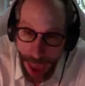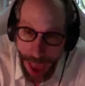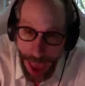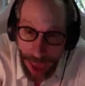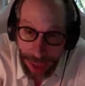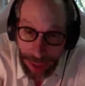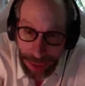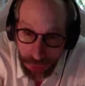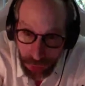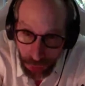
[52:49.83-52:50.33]

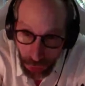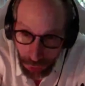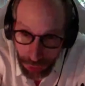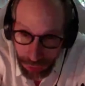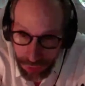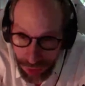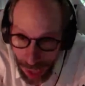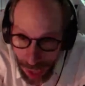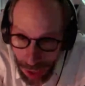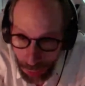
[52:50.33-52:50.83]
And it
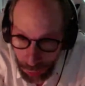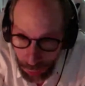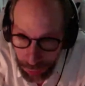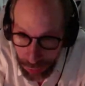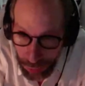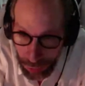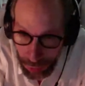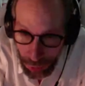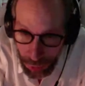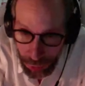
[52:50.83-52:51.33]
turns out,
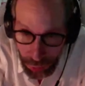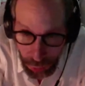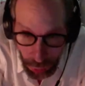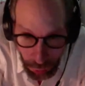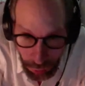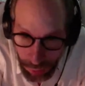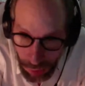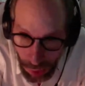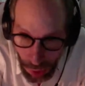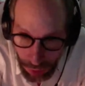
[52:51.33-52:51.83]
due to
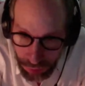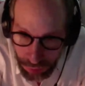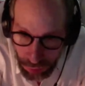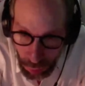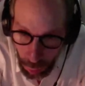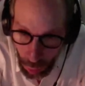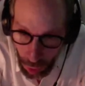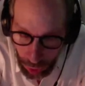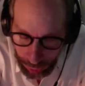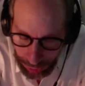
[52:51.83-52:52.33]
the laws of
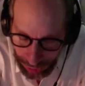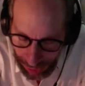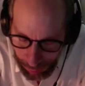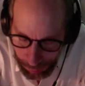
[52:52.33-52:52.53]
quantum,